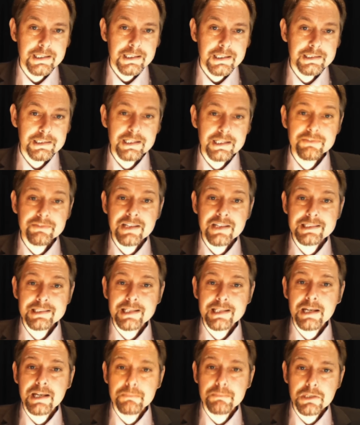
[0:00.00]
and even as
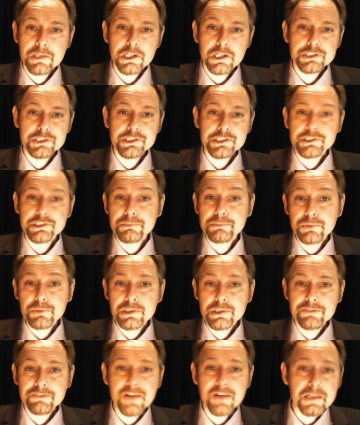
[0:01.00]
they emerge into
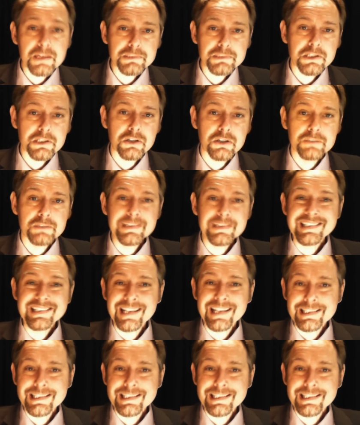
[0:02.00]
more developed economies,